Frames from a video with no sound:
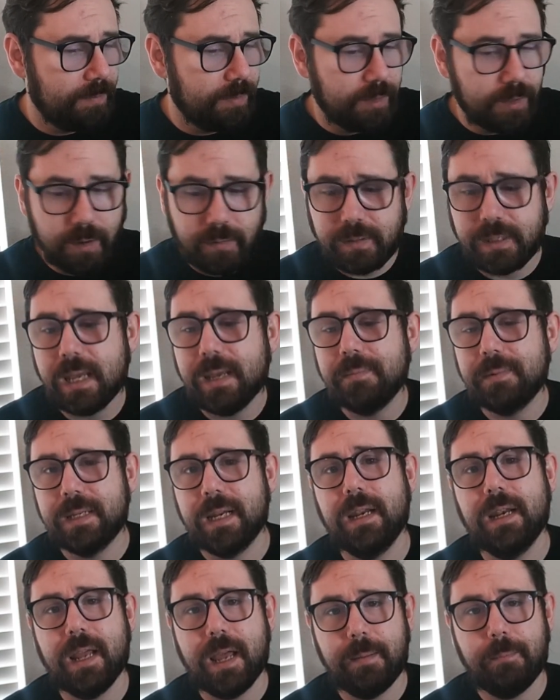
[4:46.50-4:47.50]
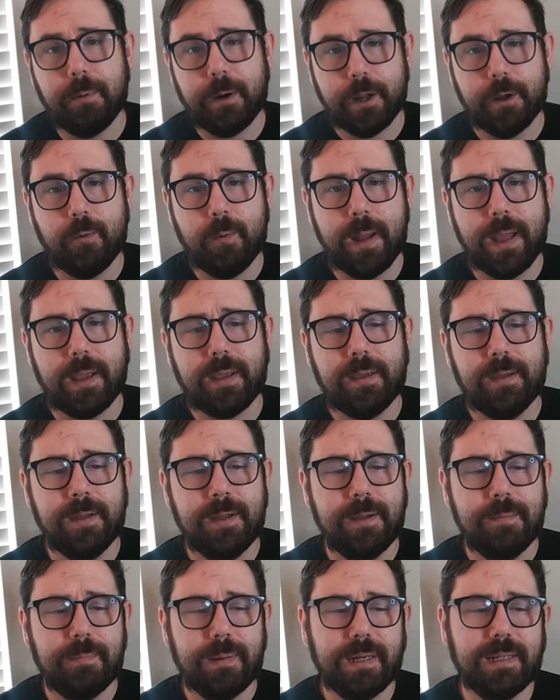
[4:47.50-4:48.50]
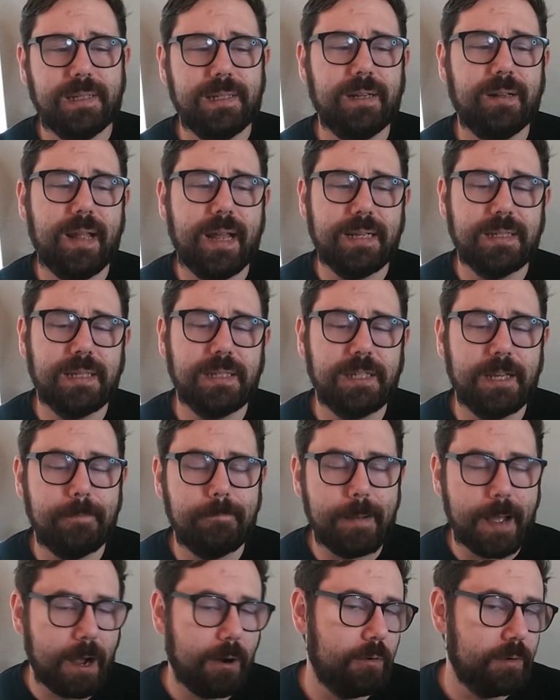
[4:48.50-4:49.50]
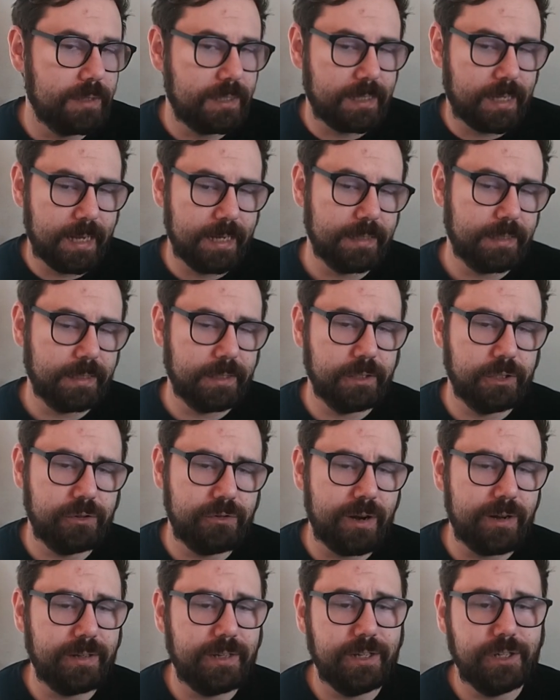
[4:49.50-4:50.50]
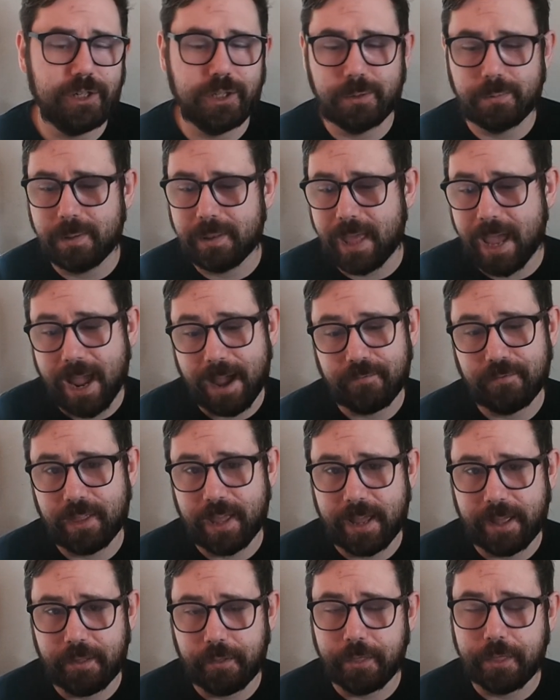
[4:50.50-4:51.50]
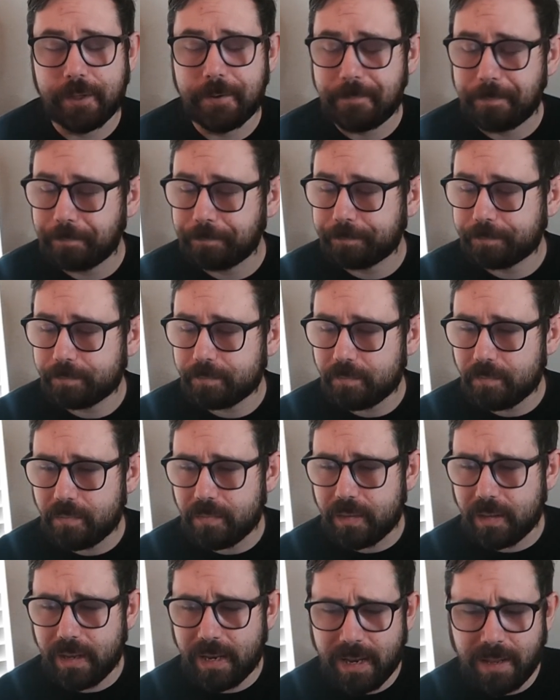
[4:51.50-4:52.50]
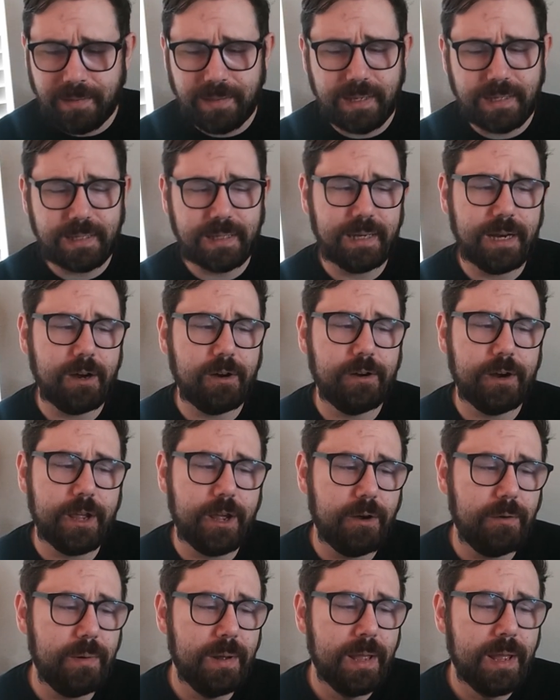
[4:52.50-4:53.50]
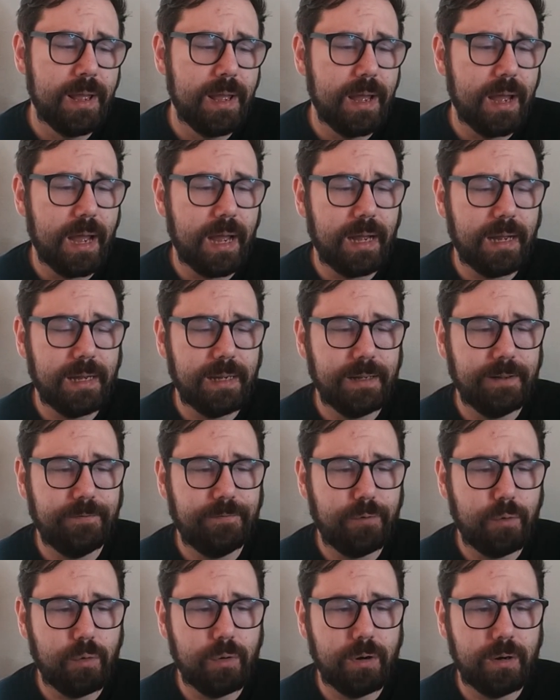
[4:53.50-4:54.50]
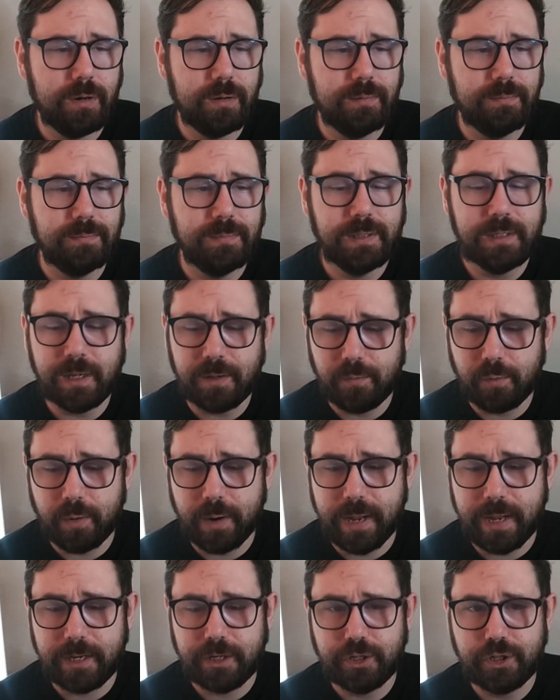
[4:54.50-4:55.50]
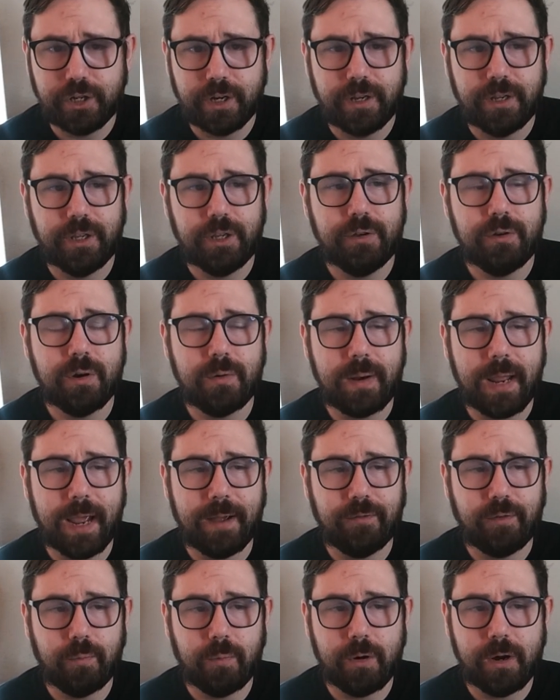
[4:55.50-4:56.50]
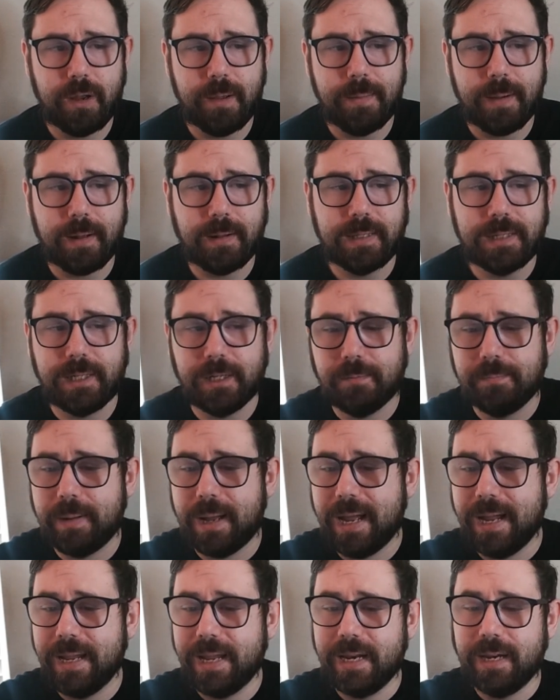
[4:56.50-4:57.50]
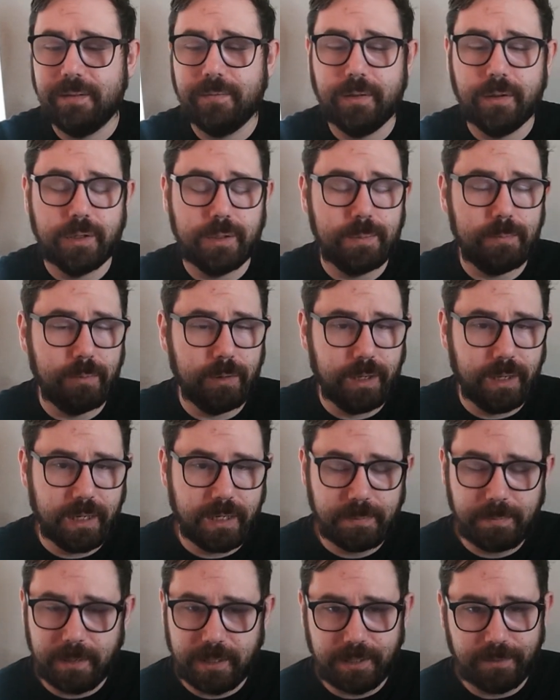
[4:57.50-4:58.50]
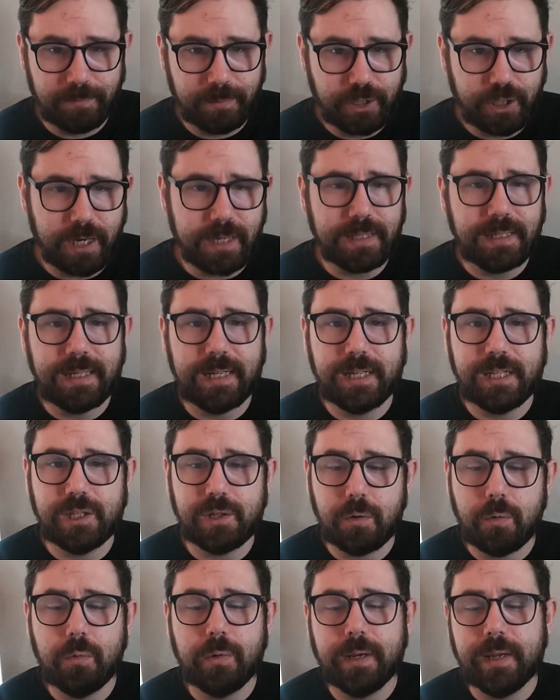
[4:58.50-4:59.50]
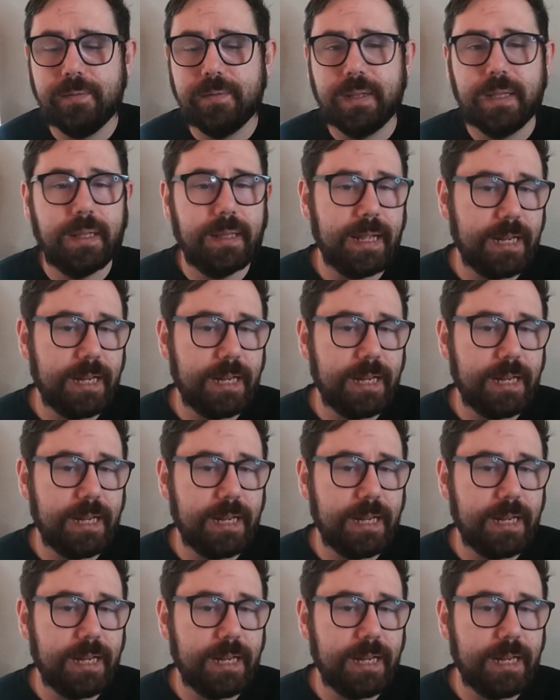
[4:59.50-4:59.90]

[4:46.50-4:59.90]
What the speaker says: those games tend to end pretty quick, but it still has the same power as Classic Constructed, just with half the health. In this scenario, for Silver Age, you don't have to worry about still buying any of those really expensive Majestics or even the